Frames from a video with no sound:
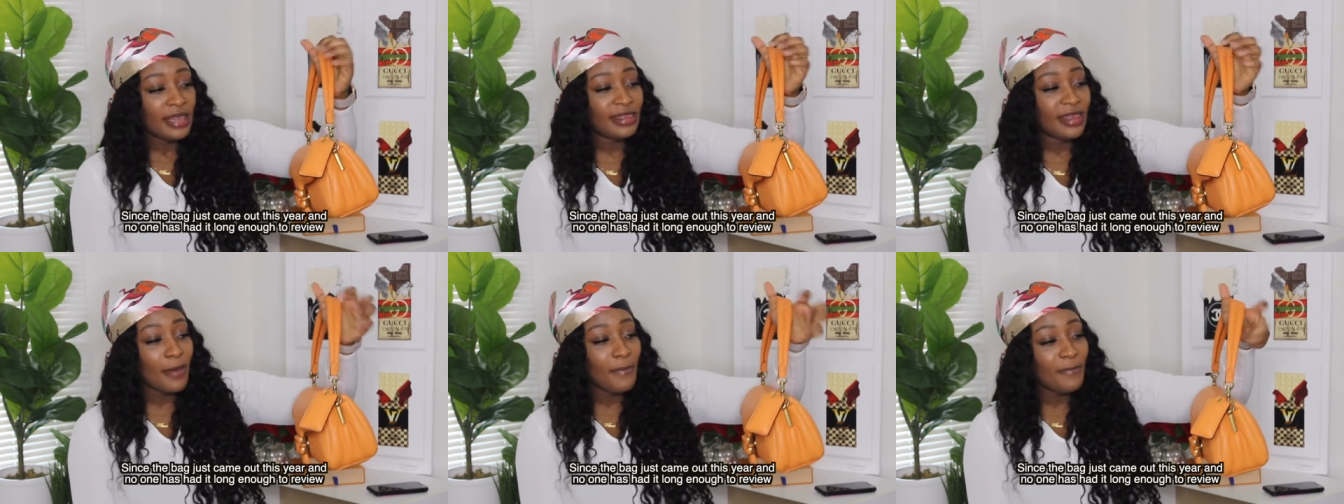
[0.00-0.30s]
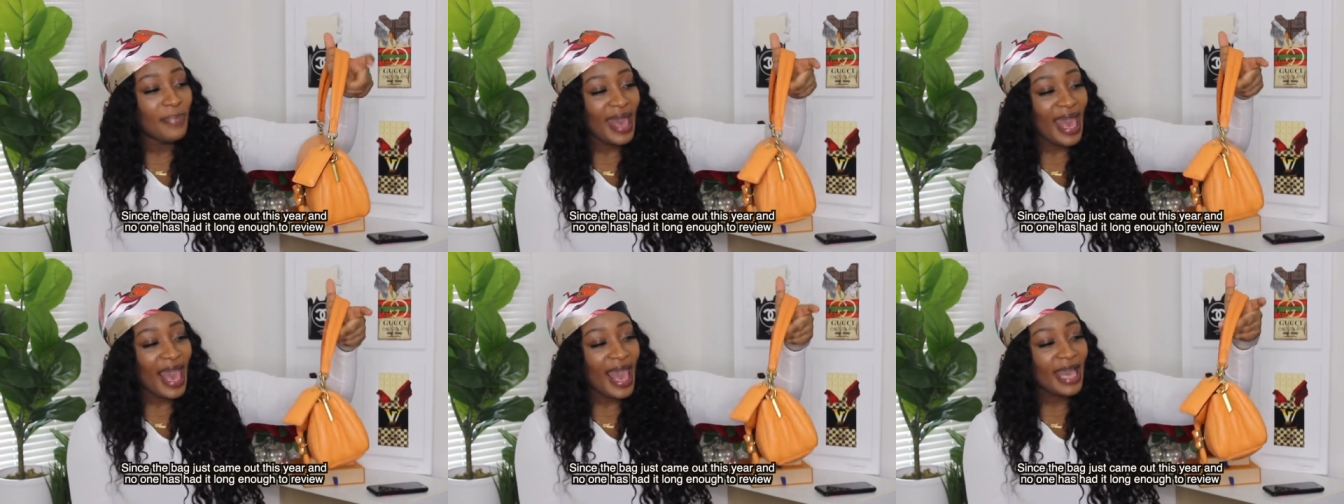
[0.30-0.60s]

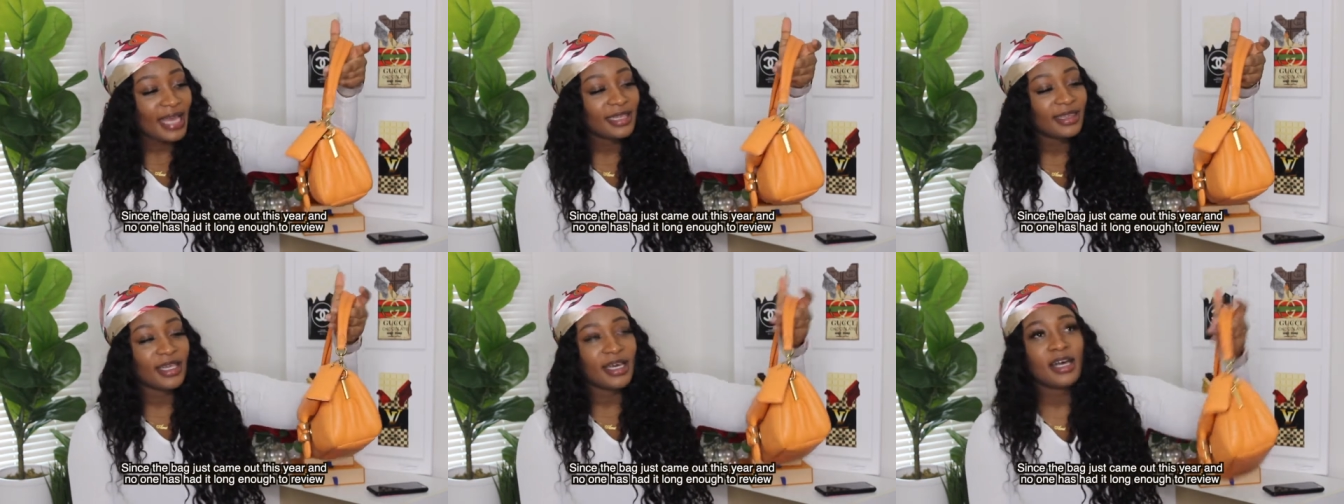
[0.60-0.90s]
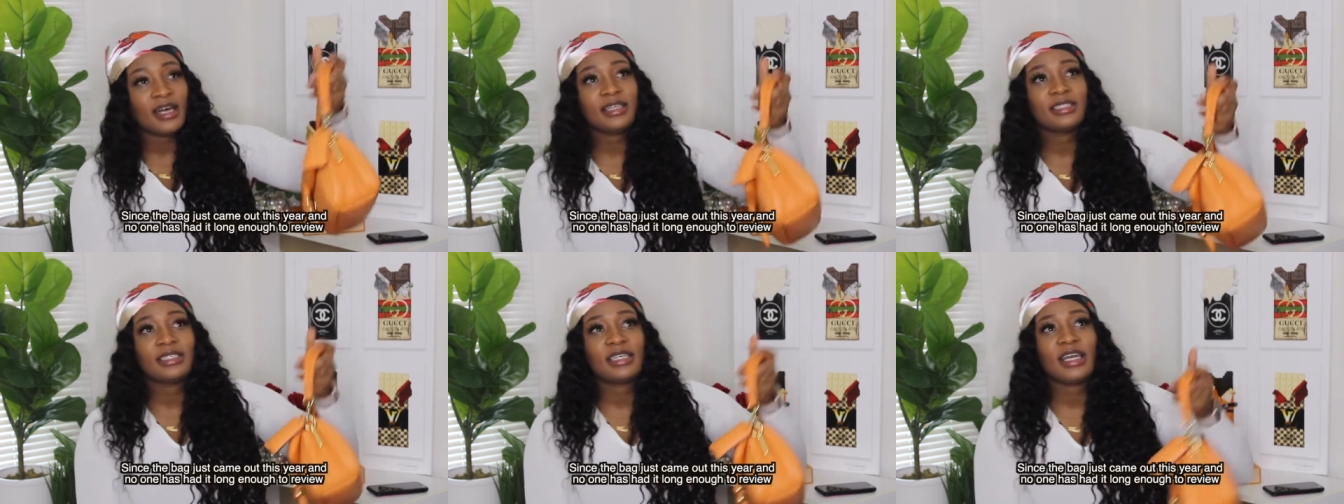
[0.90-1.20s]
The bag
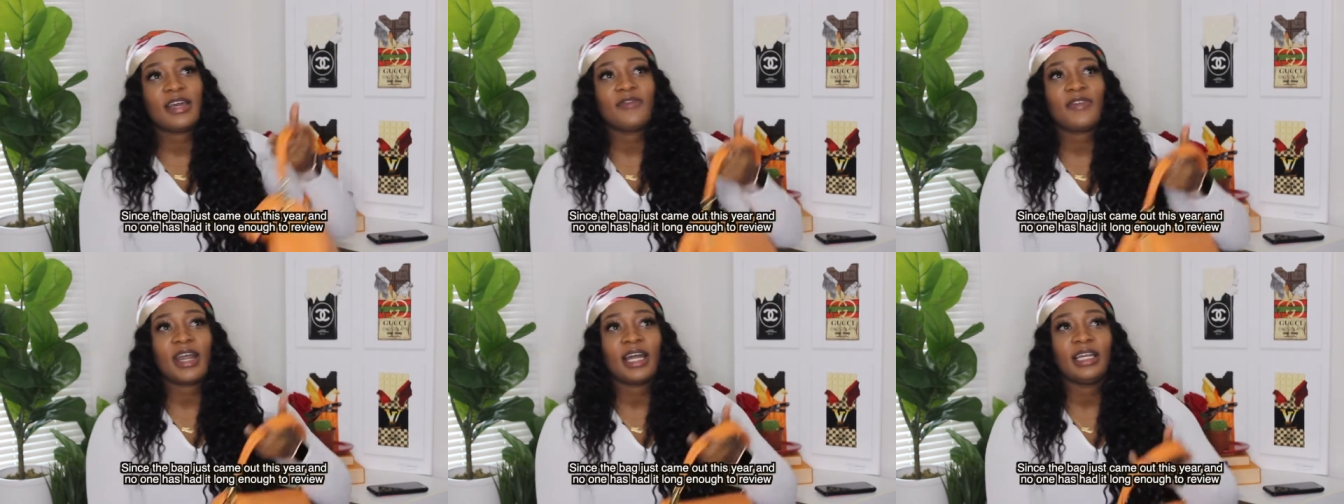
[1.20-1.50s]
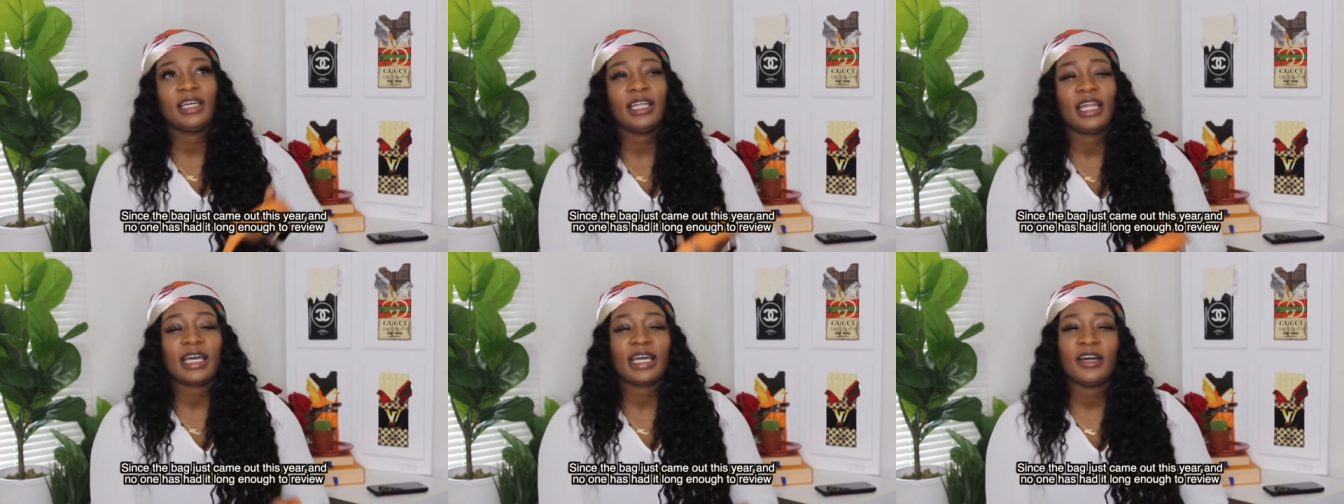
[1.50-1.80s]
does give
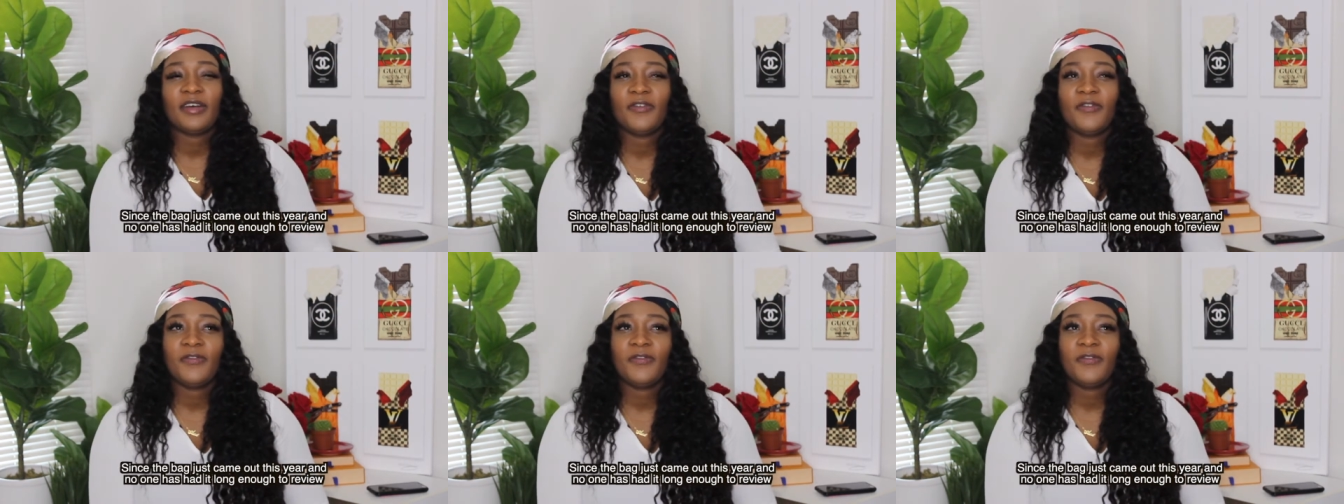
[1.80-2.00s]
kind of like a